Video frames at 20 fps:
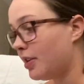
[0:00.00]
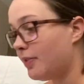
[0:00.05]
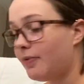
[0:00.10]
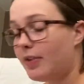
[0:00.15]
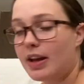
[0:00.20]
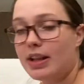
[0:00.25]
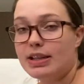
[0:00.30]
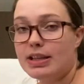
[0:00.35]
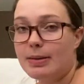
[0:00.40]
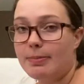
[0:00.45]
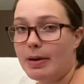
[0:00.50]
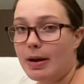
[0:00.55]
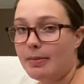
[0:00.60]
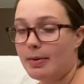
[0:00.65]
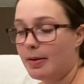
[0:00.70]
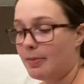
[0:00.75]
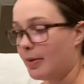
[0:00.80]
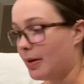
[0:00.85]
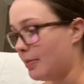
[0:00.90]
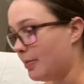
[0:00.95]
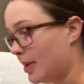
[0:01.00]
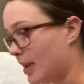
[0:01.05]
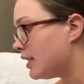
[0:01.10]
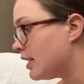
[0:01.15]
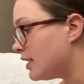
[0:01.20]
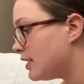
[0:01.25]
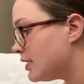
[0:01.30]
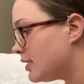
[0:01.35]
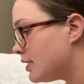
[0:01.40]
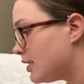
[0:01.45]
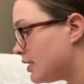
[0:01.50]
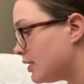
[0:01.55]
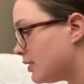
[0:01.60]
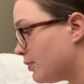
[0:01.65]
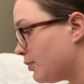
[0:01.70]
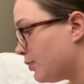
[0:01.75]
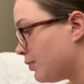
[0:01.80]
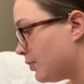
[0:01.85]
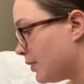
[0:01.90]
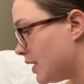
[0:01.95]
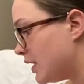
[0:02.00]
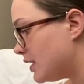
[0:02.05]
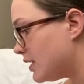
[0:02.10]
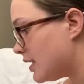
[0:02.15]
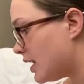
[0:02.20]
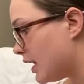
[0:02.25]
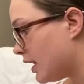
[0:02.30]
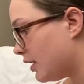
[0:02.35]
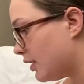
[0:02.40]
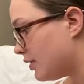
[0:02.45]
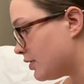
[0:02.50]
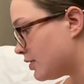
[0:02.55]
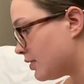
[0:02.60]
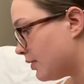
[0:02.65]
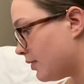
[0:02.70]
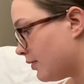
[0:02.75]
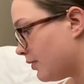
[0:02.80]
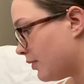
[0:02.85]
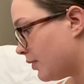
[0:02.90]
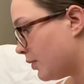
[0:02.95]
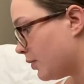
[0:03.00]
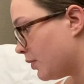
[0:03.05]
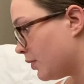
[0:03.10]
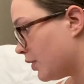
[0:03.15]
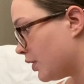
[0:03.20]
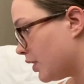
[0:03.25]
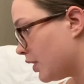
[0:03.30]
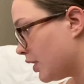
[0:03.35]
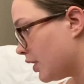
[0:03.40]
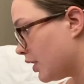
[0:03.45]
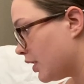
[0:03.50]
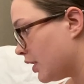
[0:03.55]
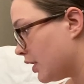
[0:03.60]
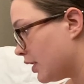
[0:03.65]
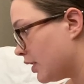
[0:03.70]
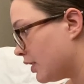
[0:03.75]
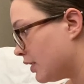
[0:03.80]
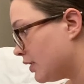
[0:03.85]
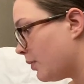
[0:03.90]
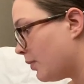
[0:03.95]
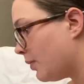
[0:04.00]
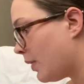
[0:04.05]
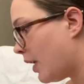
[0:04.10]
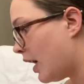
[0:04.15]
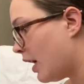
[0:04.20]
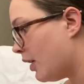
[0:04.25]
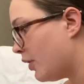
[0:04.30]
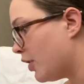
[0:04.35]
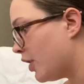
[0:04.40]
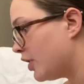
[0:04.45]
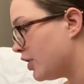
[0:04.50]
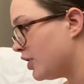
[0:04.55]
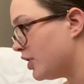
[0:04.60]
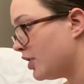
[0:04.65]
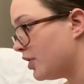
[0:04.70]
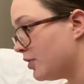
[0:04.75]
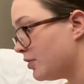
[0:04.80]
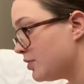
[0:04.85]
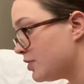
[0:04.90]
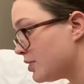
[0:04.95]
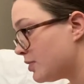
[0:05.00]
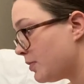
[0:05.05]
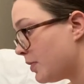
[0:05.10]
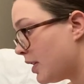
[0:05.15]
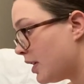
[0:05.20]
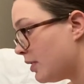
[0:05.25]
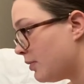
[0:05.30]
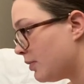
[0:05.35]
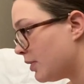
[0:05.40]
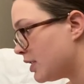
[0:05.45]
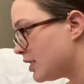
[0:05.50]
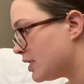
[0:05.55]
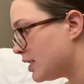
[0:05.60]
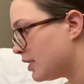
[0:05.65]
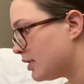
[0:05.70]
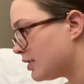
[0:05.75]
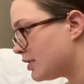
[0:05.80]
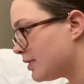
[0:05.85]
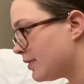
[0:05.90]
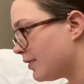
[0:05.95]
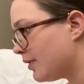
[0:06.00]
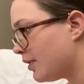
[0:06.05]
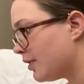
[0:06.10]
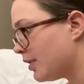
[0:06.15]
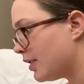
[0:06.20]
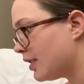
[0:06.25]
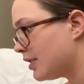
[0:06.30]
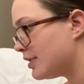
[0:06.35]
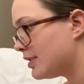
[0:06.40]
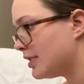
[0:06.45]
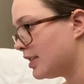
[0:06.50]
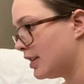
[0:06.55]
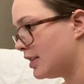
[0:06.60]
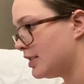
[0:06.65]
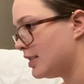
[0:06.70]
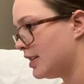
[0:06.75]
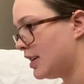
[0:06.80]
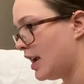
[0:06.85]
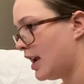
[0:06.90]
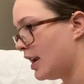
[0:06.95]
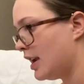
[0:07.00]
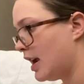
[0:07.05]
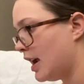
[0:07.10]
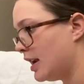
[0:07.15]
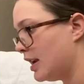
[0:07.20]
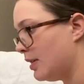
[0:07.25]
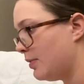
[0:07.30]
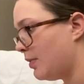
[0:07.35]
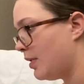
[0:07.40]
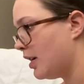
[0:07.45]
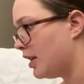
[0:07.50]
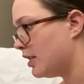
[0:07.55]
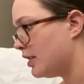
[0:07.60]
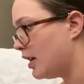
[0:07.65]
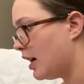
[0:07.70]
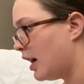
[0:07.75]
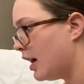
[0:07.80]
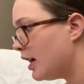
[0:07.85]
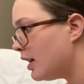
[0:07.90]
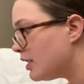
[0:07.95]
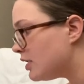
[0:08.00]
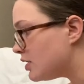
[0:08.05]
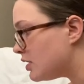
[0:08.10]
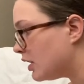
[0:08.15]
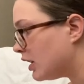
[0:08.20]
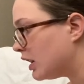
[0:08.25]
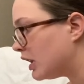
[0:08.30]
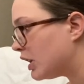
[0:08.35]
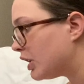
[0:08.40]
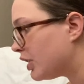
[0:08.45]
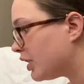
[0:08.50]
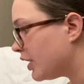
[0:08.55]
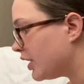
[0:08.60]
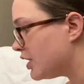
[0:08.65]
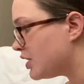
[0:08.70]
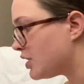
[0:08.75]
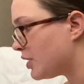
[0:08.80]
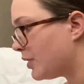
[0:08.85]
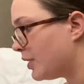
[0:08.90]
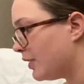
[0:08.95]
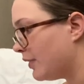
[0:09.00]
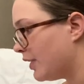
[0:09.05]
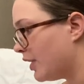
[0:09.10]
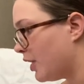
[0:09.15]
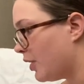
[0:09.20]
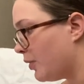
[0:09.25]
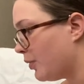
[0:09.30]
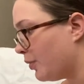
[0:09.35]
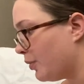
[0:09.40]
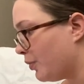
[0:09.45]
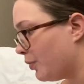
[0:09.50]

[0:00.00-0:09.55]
you can find this at Bye Bye Baby. This retails for, wow, a used one retails for $68.91. I literally don't even know